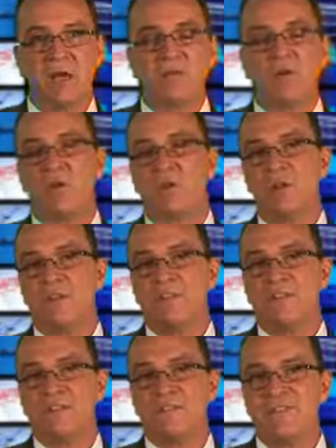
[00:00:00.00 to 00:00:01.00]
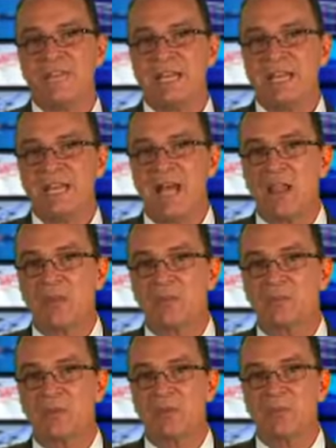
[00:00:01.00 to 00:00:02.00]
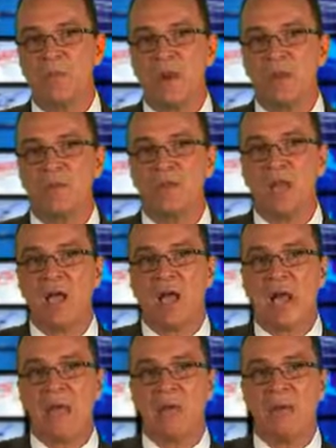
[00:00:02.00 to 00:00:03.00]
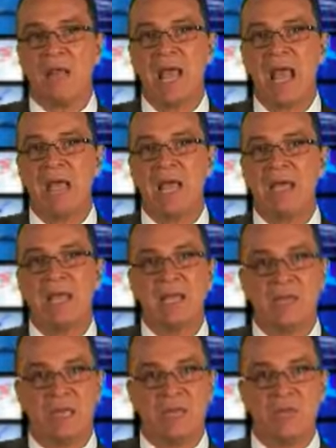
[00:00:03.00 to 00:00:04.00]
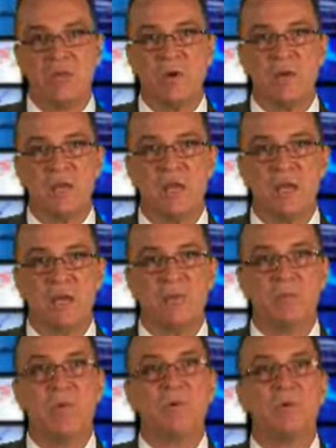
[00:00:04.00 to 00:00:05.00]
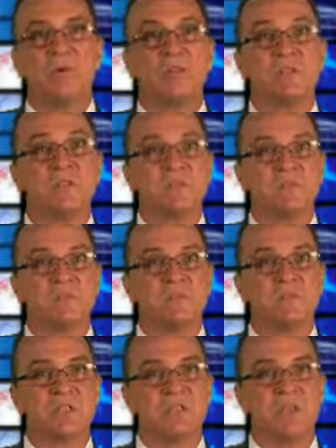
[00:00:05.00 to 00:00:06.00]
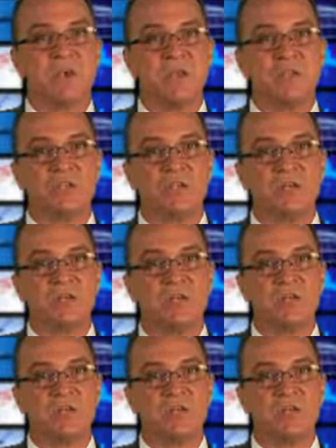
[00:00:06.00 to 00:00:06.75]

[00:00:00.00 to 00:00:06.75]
For only $15 per month, I would hate that you end up with the same situation.